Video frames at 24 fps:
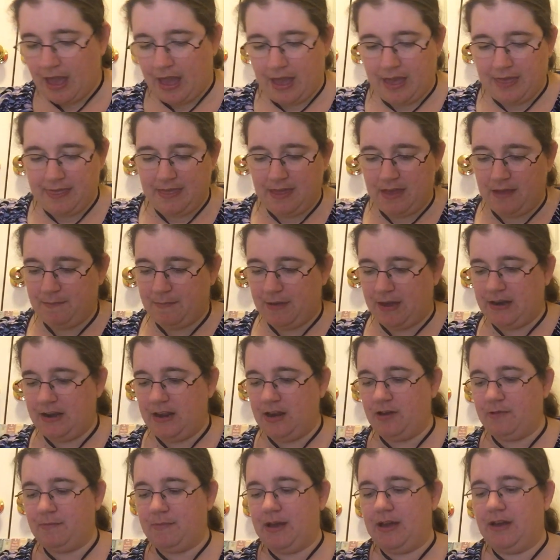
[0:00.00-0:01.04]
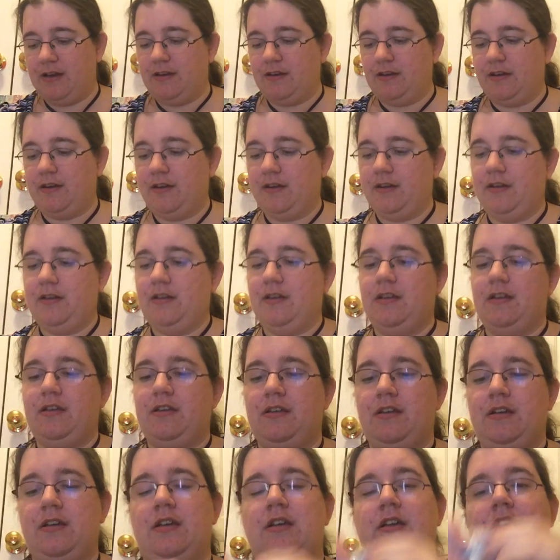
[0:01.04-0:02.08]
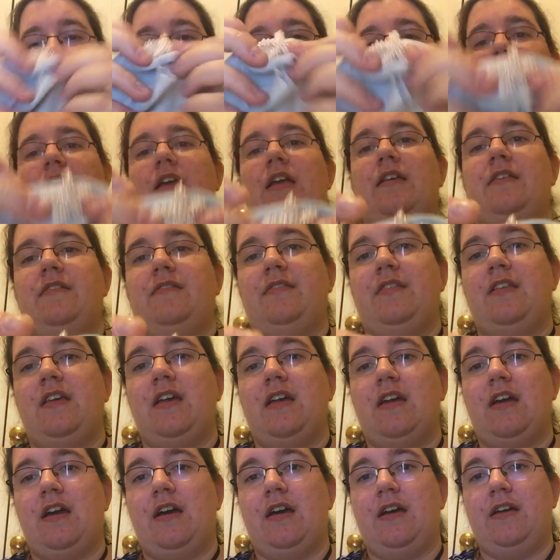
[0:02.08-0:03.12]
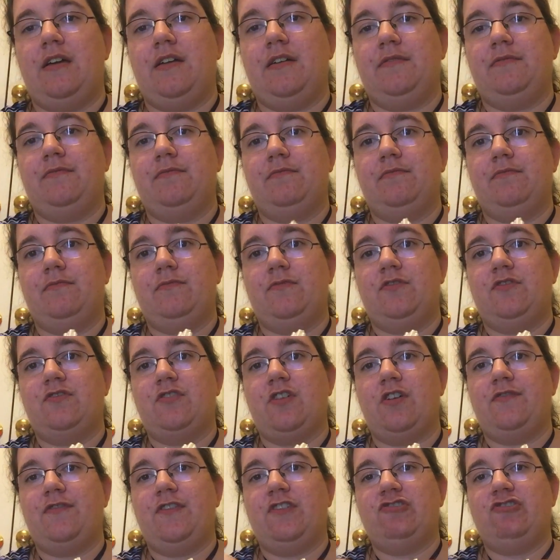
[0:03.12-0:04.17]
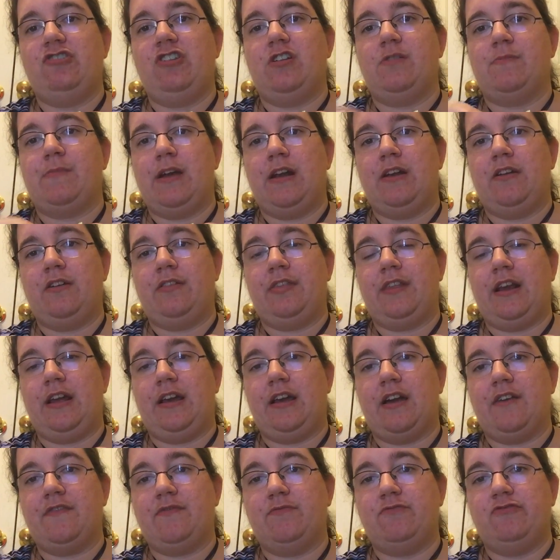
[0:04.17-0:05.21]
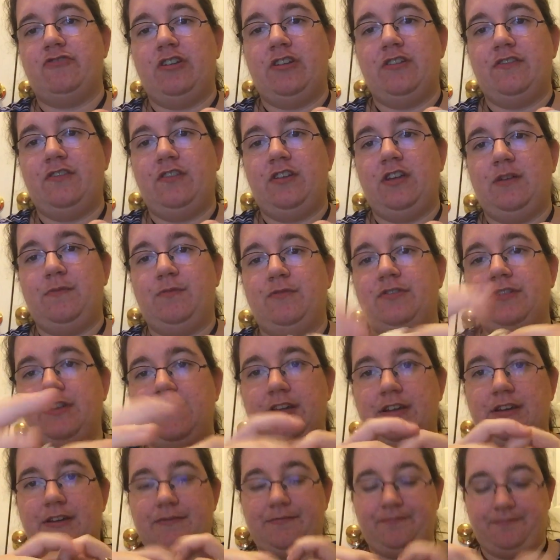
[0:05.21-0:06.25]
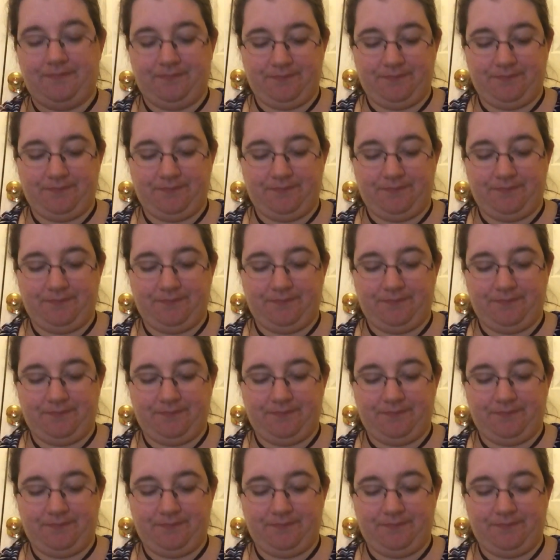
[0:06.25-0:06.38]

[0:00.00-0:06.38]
And then my needle minder is the Starfish needle minder that I got from Gina's Unique Boutique.